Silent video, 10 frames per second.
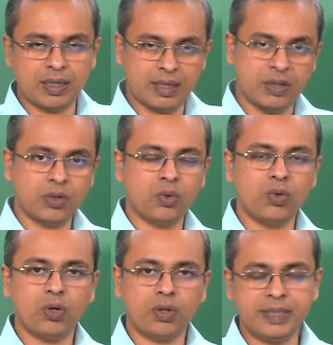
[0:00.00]

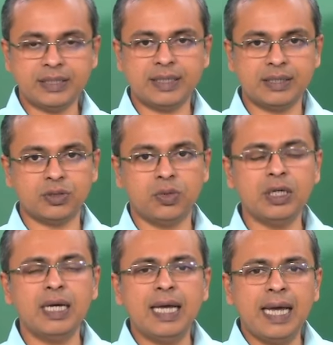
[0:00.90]
control or measure and so on,
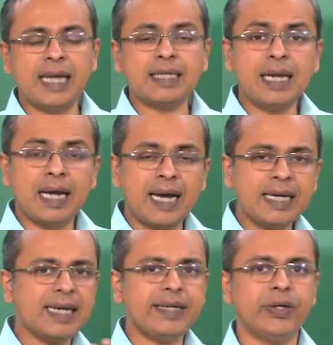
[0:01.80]
and then
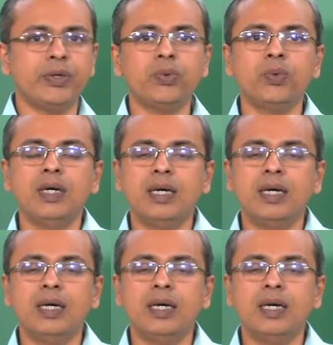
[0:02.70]
highlight to you,